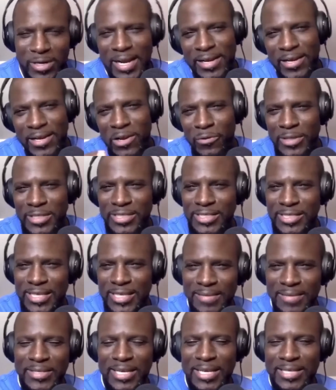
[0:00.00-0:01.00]
And I know it
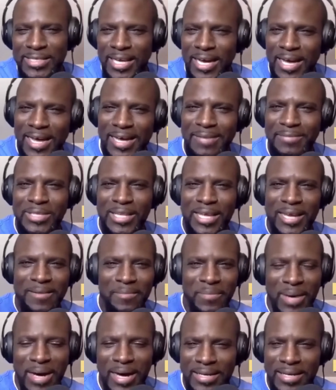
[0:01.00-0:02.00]
seems at times like,
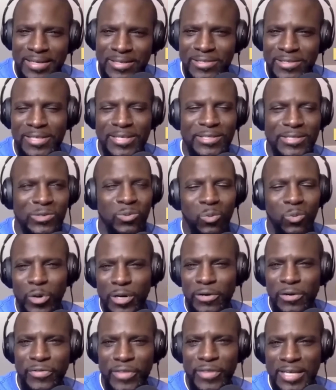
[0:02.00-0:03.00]
my goodness,
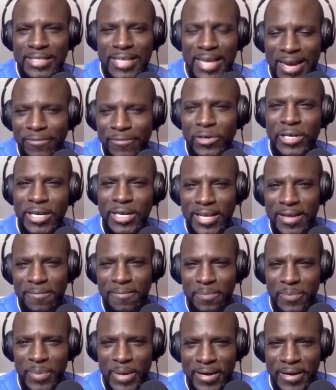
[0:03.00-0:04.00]
when are things ever going to
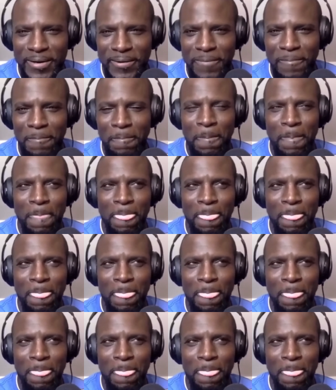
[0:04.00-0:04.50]
get better?